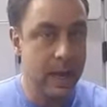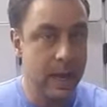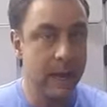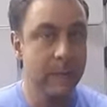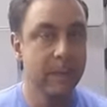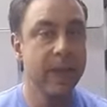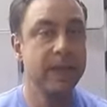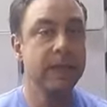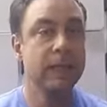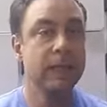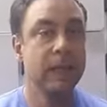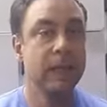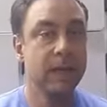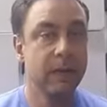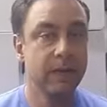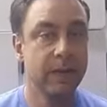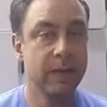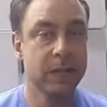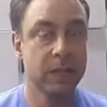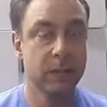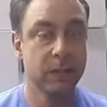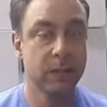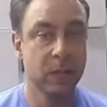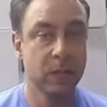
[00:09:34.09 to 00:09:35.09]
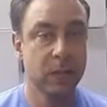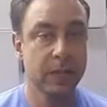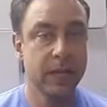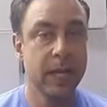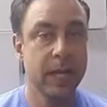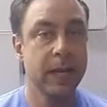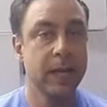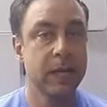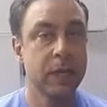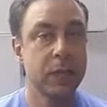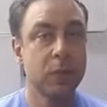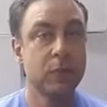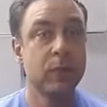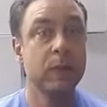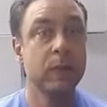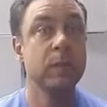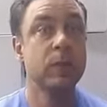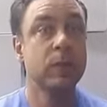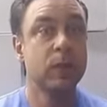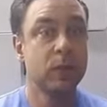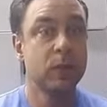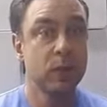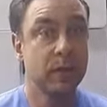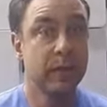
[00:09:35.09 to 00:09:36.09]
I'm basically invincible because I can swim
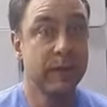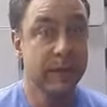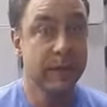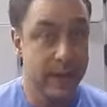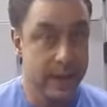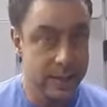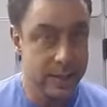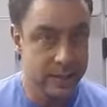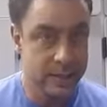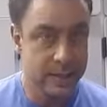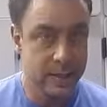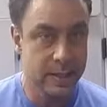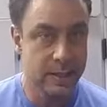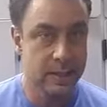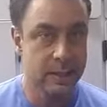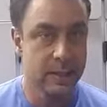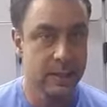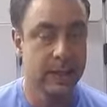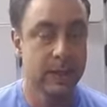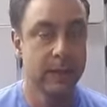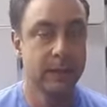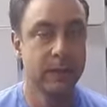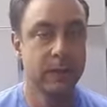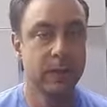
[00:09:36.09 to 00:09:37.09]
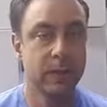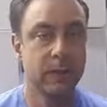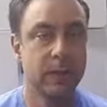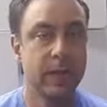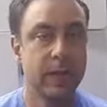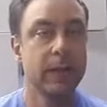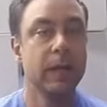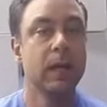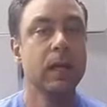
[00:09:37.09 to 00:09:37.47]
so fast 10 times, right?